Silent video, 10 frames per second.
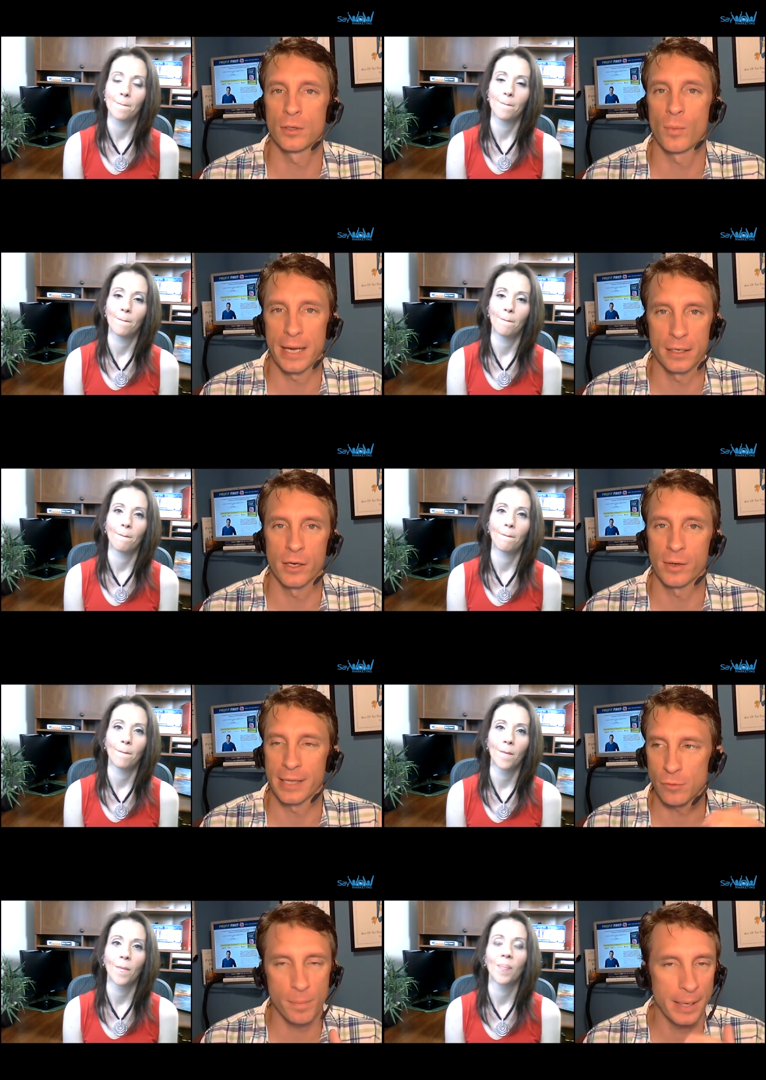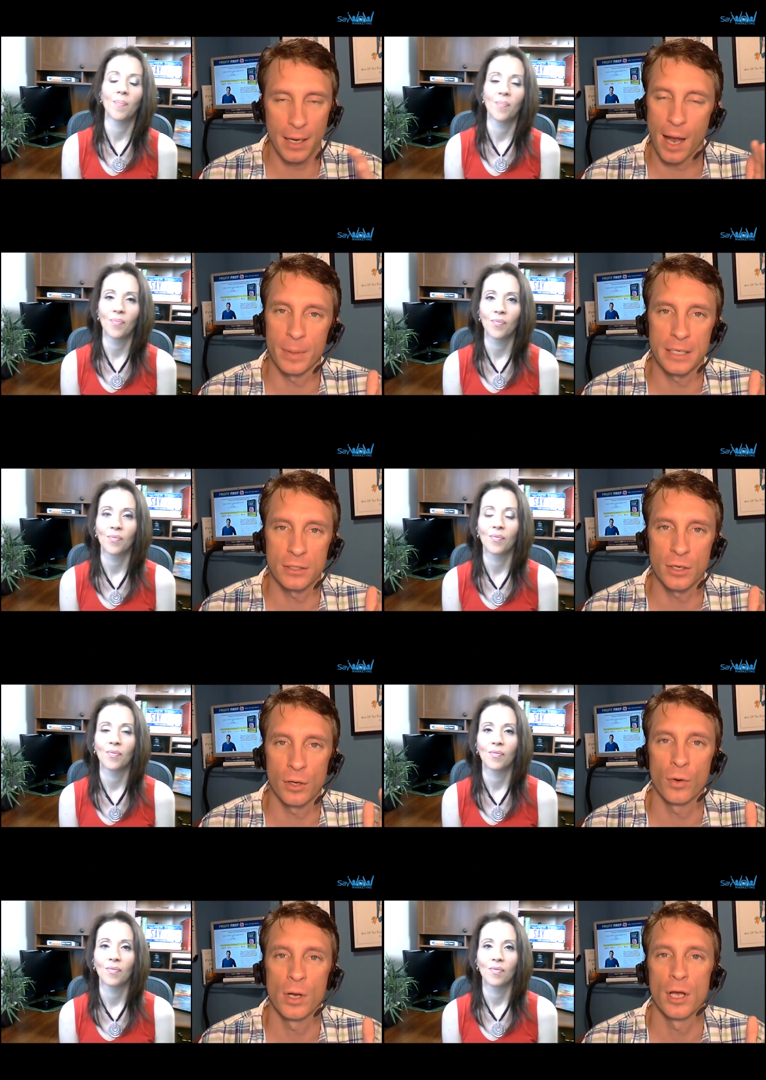Speaker 1: way to do it that's what big companies
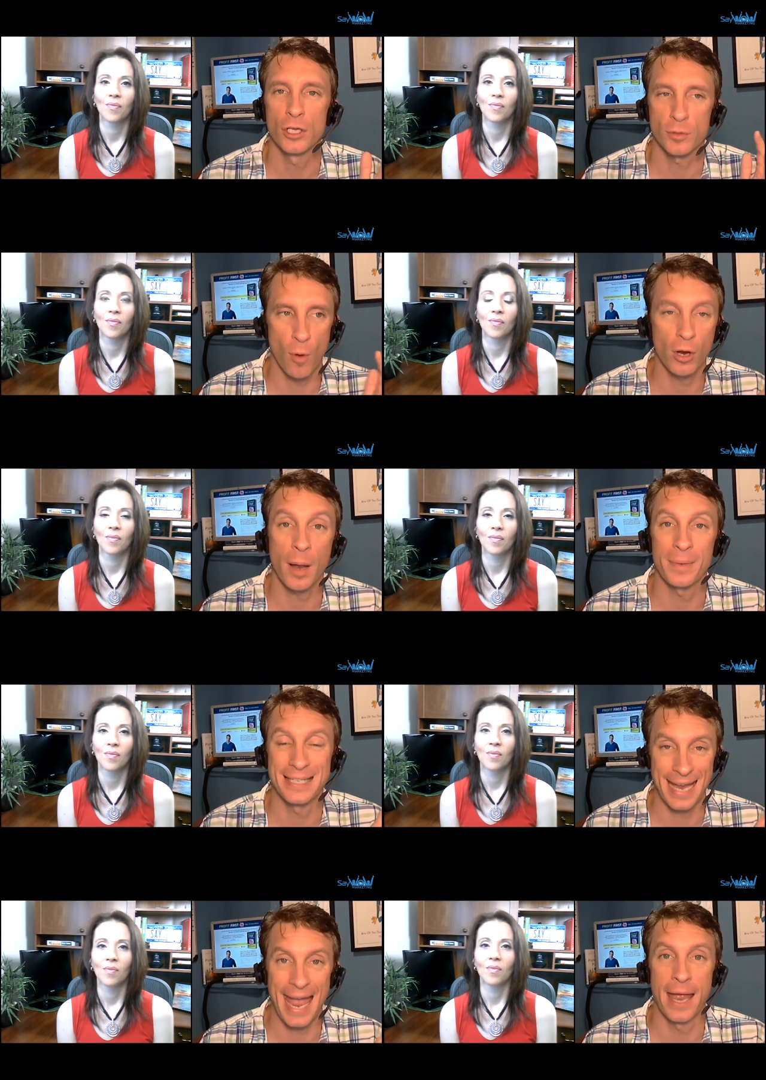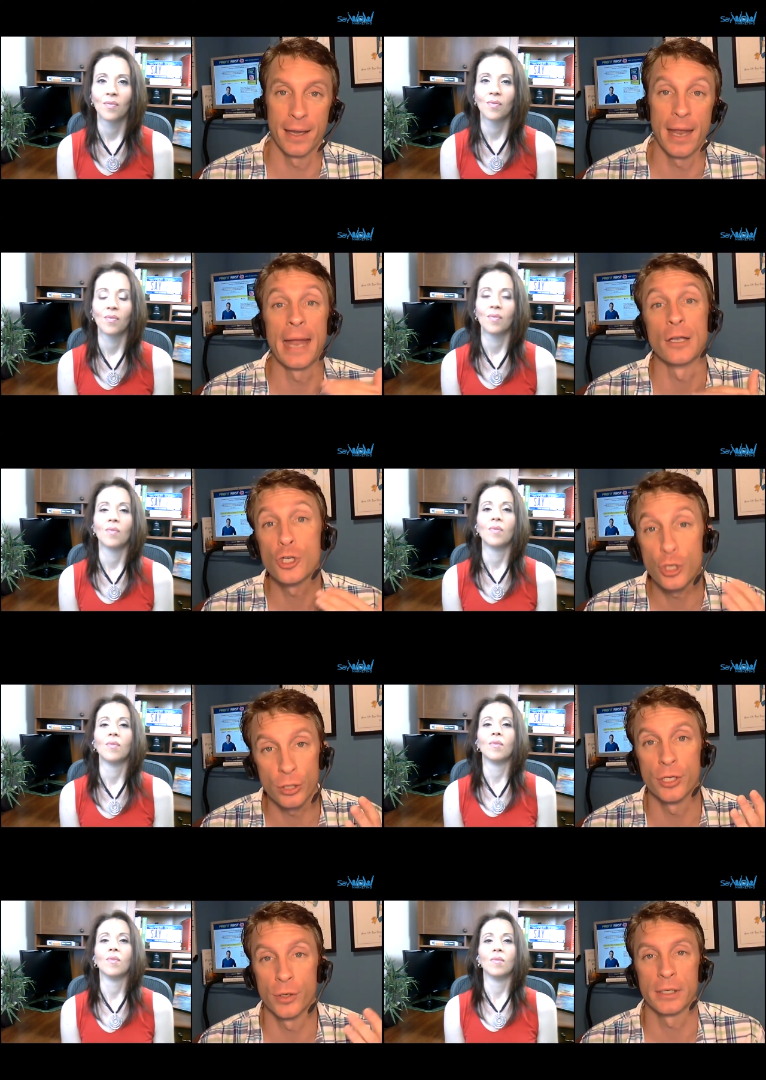do small companies can and should
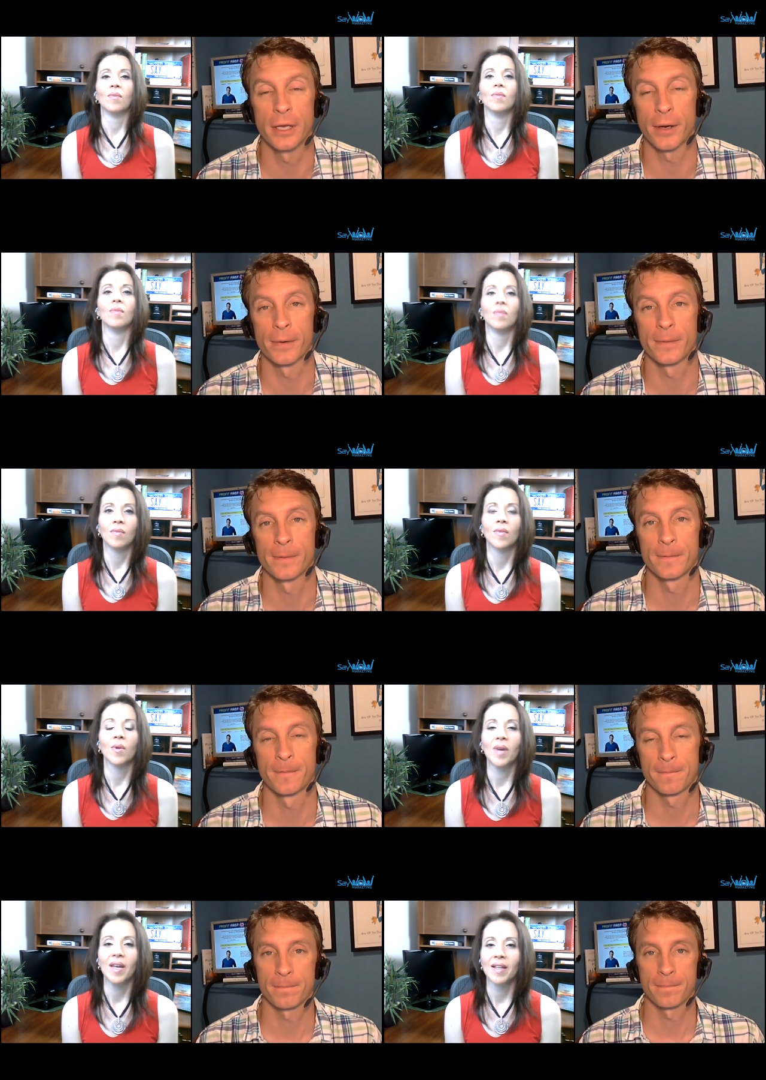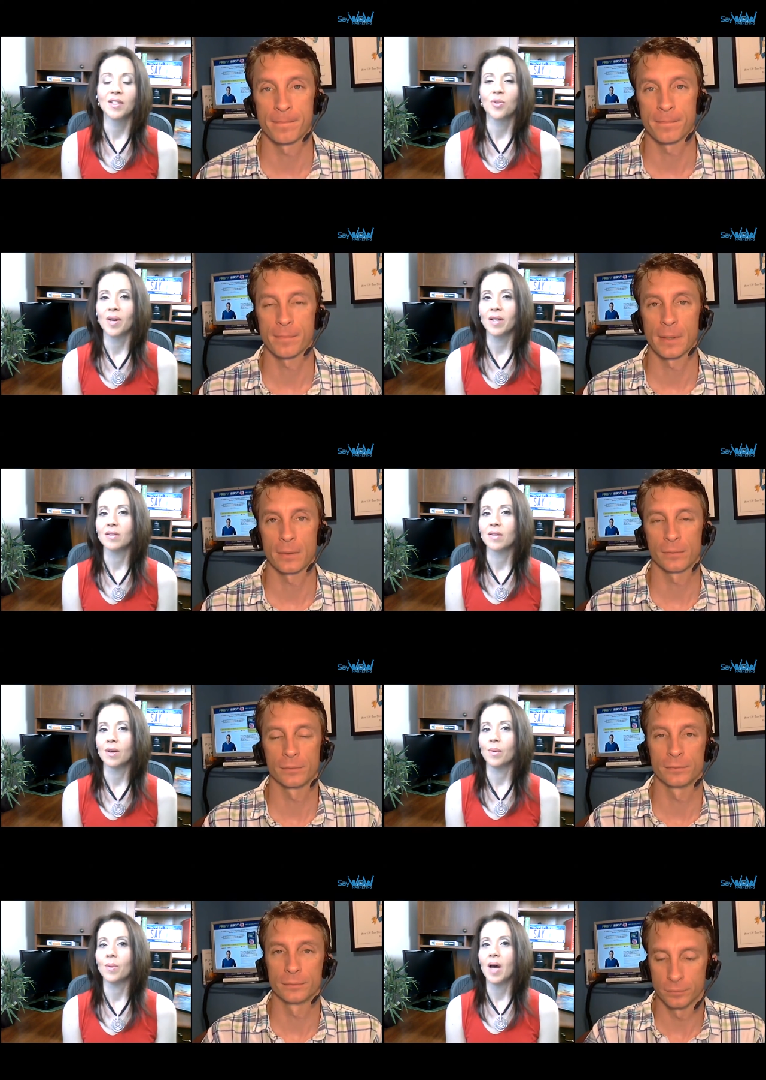do okay. it
Speaker 2: Okay, yeah. that's great.
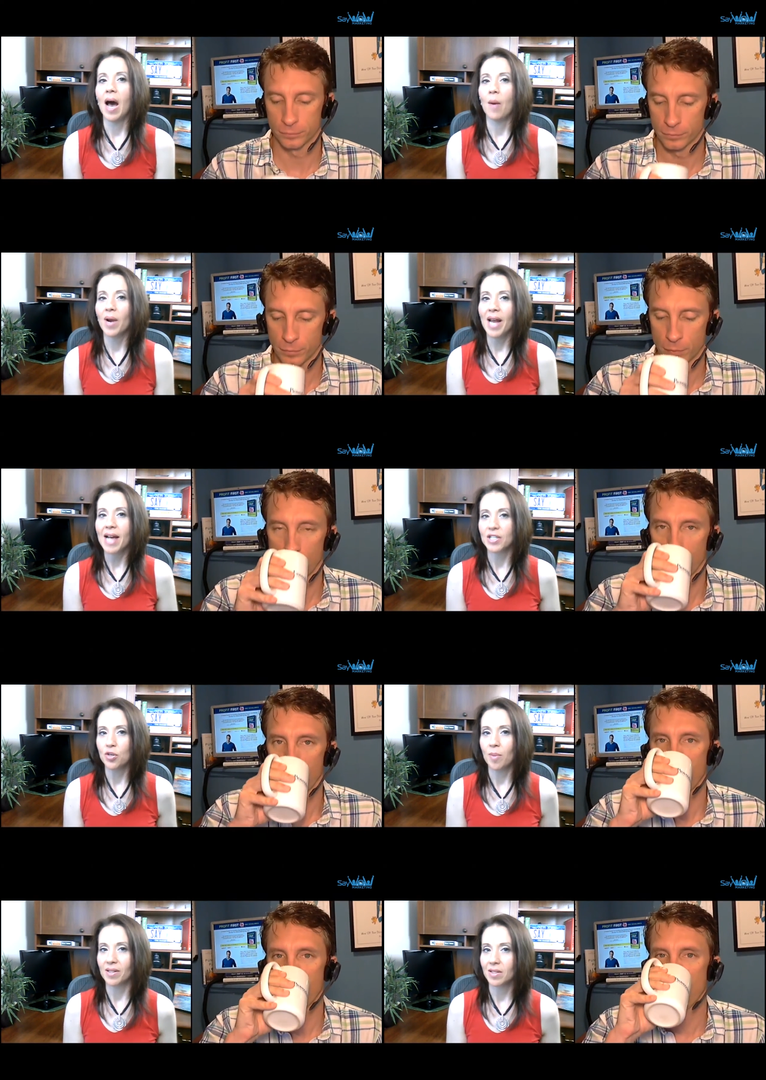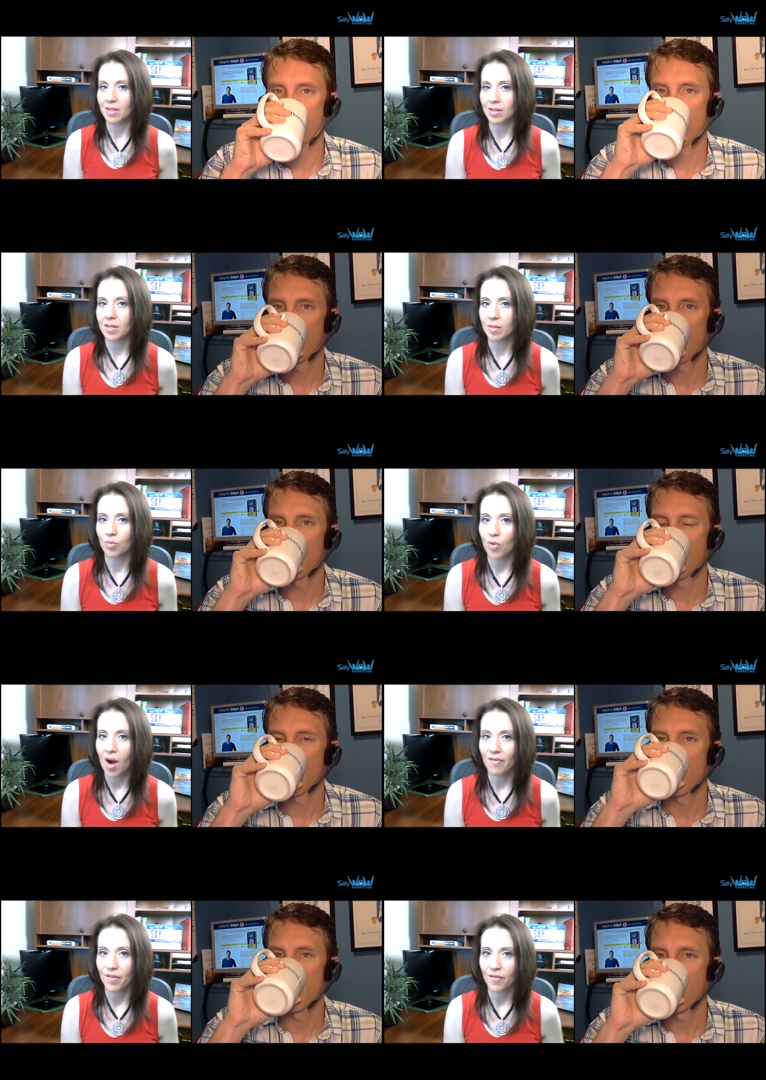So I want to ask you about the system
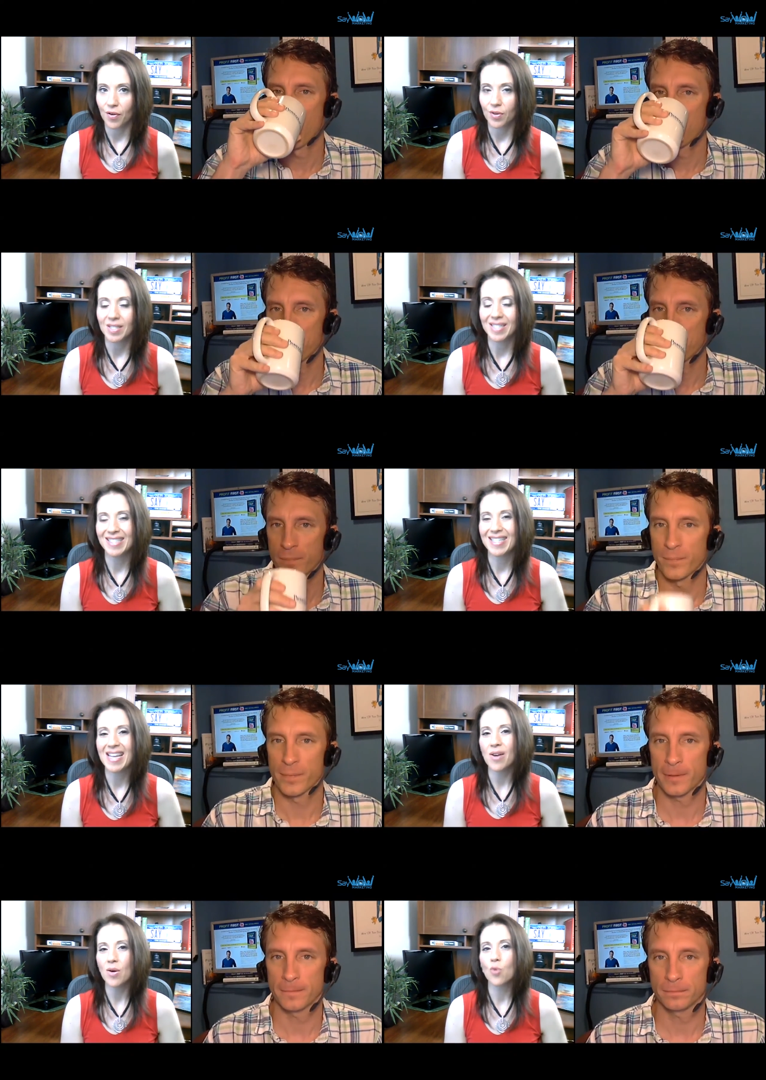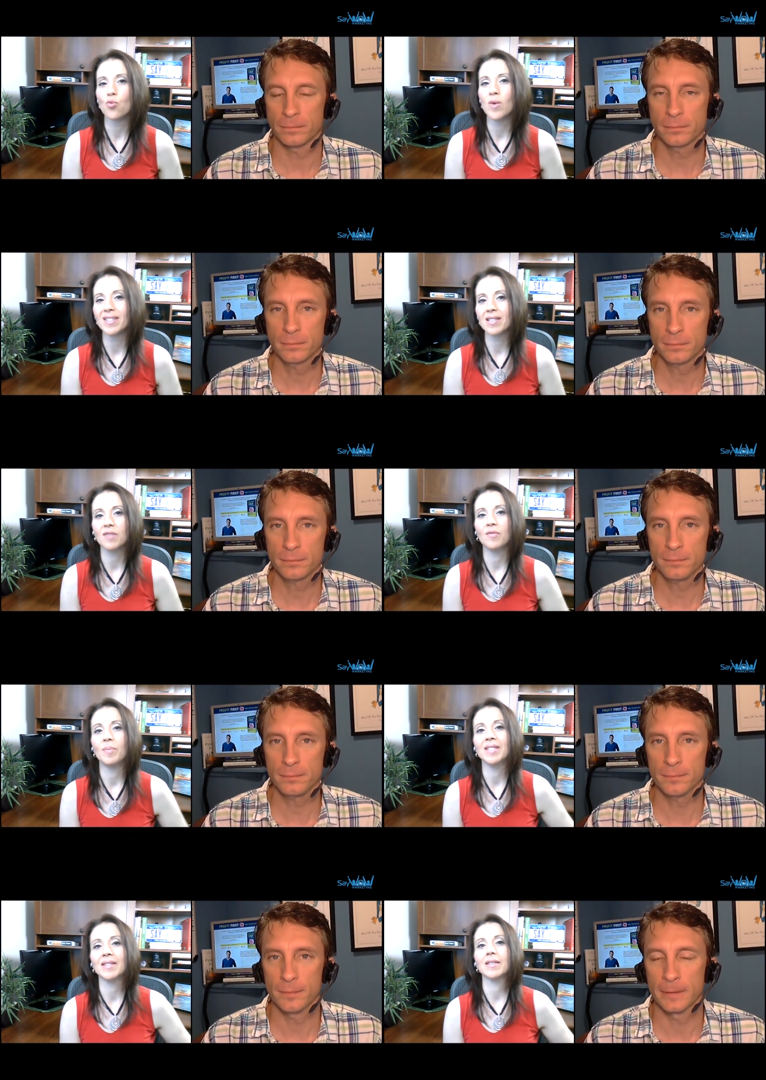profit first. Is there a risk of
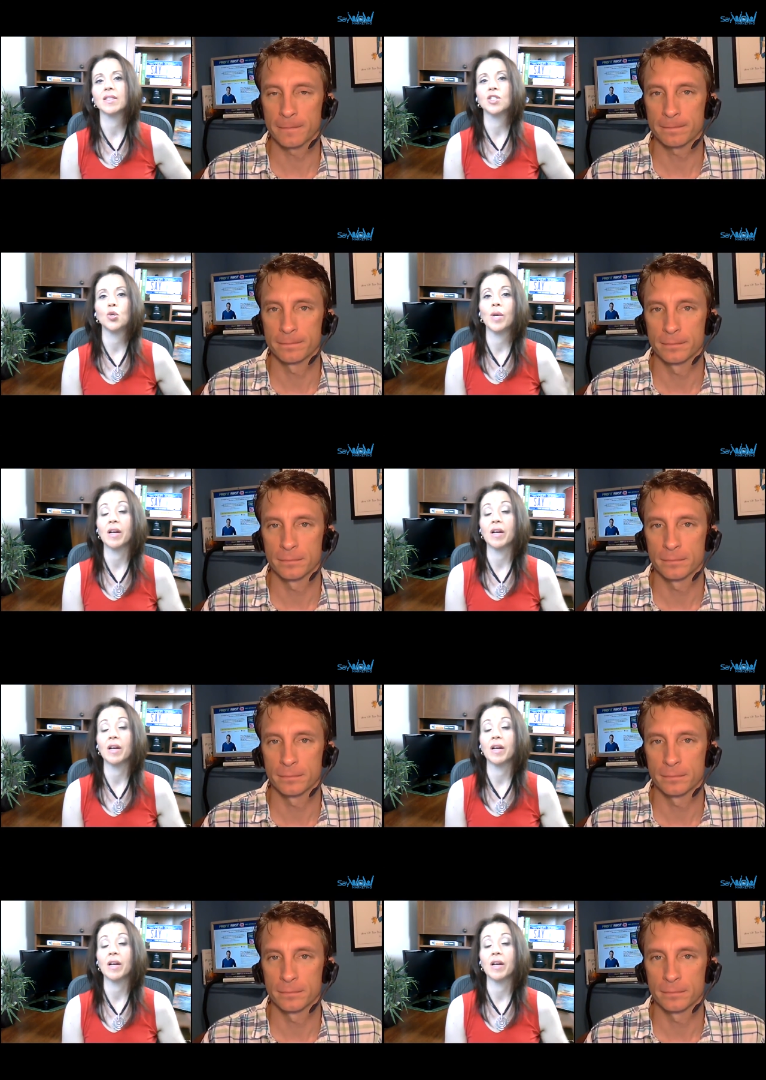businesses doing it